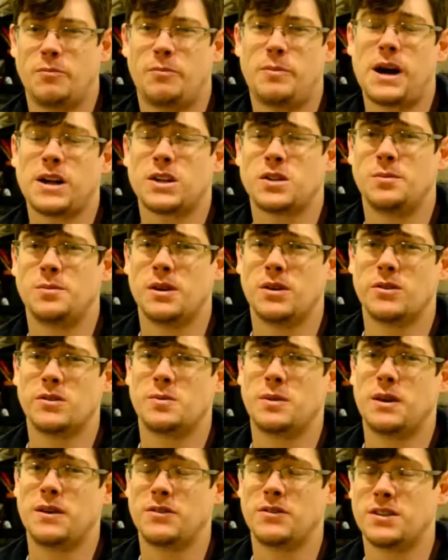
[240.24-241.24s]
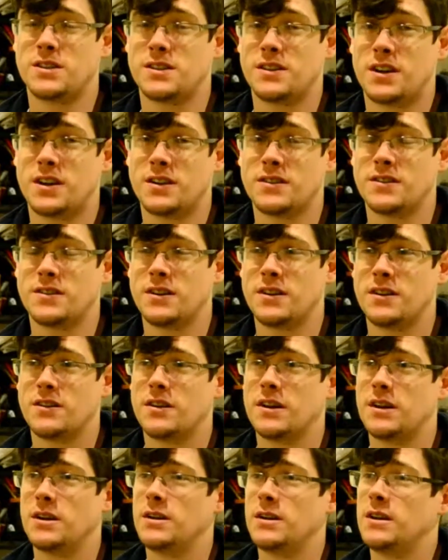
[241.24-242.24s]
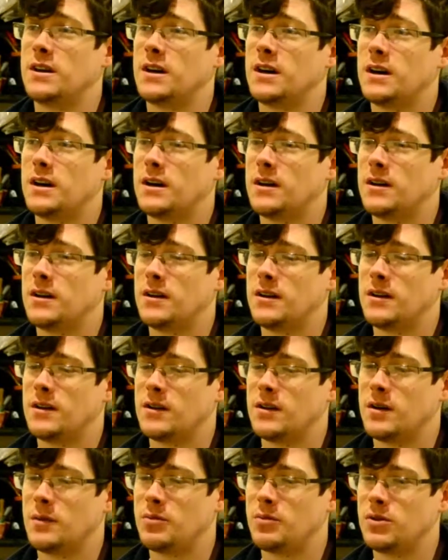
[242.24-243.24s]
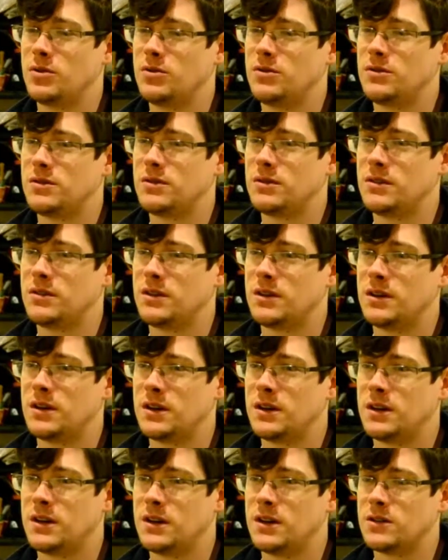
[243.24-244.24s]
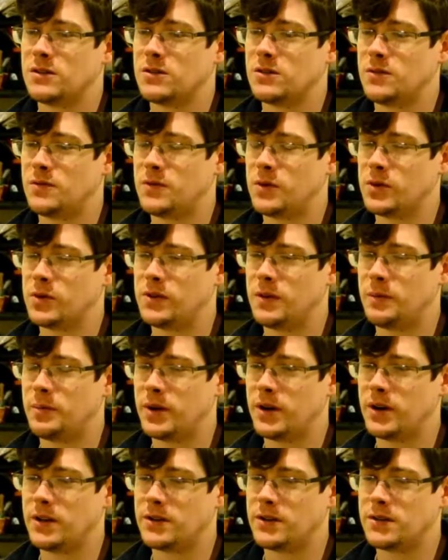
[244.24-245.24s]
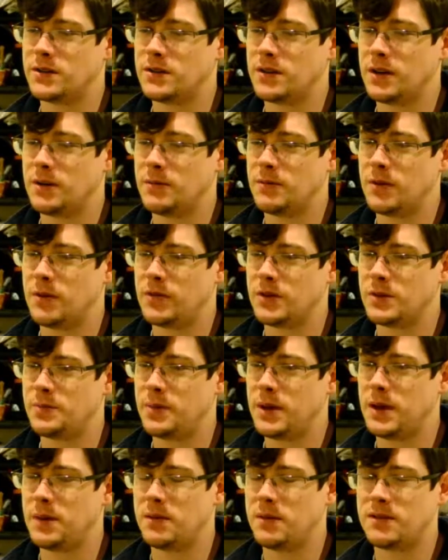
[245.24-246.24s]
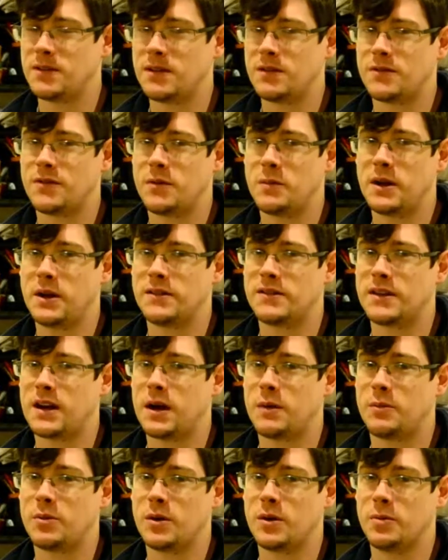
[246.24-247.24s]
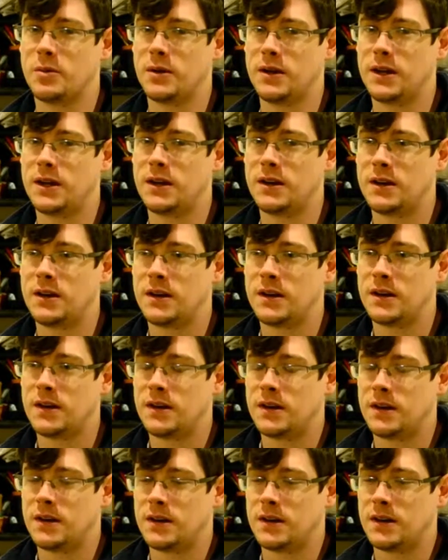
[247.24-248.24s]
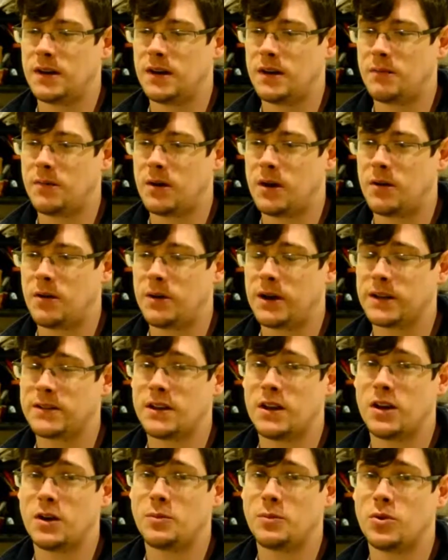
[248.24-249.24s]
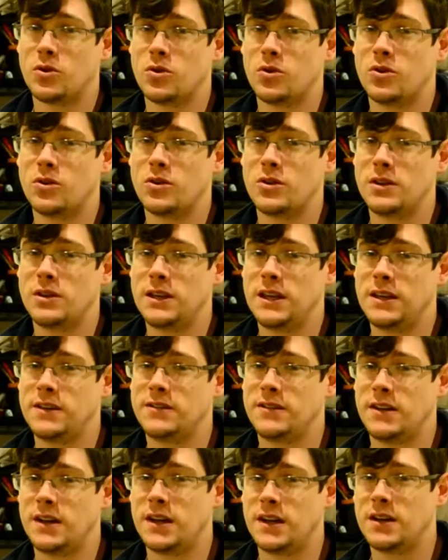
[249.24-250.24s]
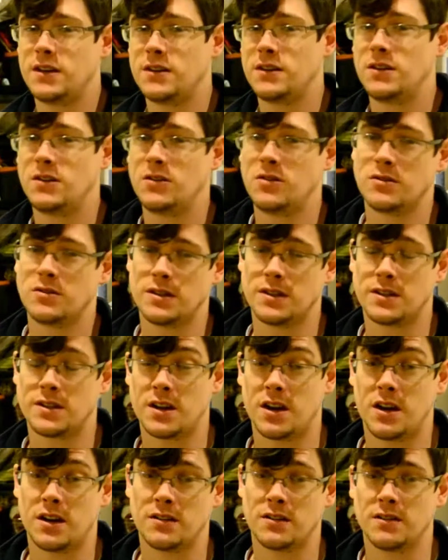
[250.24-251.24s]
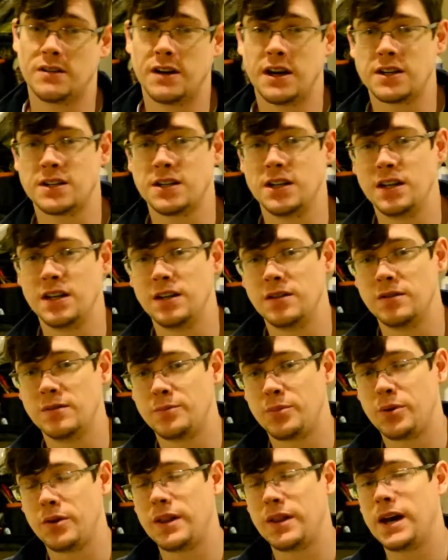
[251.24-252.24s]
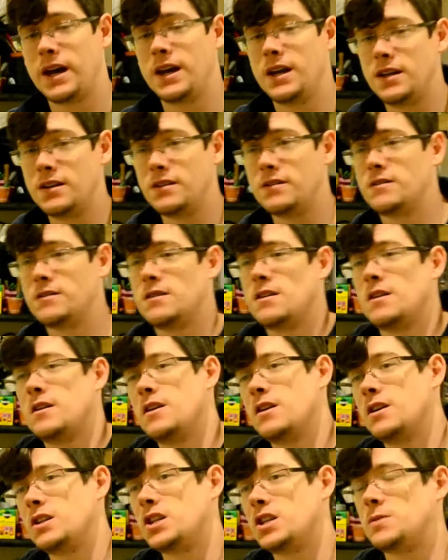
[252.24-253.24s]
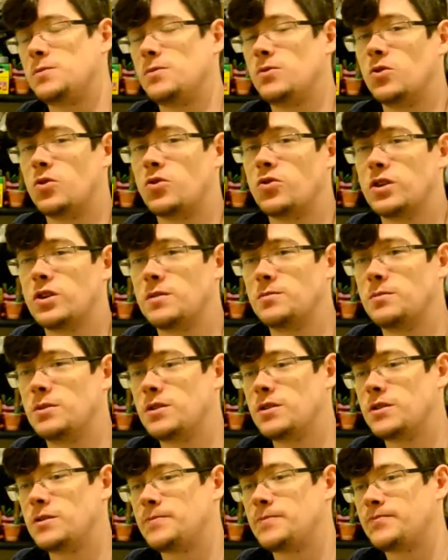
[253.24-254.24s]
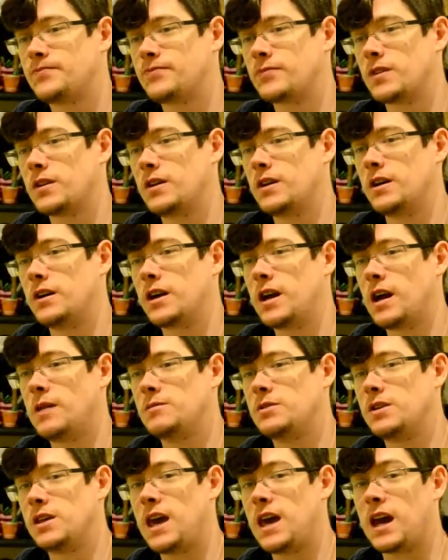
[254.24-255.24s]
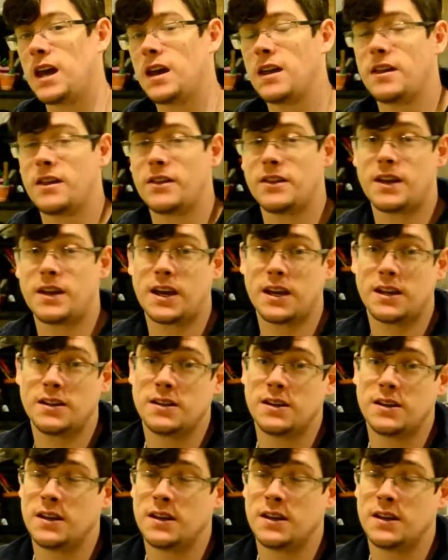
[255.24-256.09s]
batch of beer was a bit of a disaster. I brewed sort of 40 pints of this beer, but it didn't ferment out properly. I whacked a load more yeast in it, used the starter actually, and put that in just before Christmas. I came to keg it the other day,